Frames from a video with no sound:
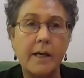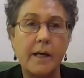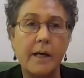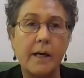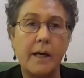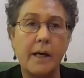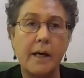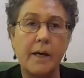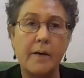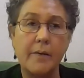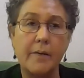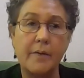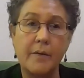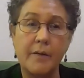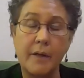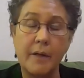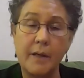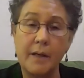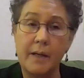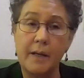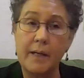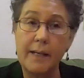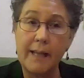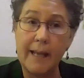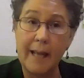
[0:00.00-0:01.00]

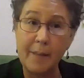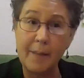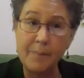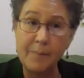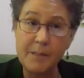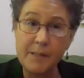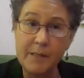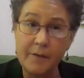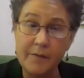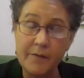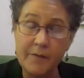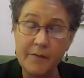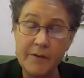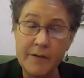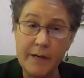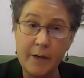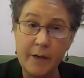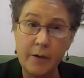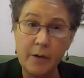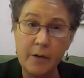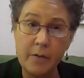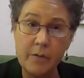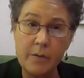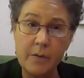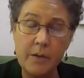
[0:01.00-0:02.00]
The gaps have
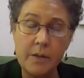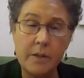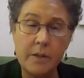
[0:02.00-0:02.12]
narrowed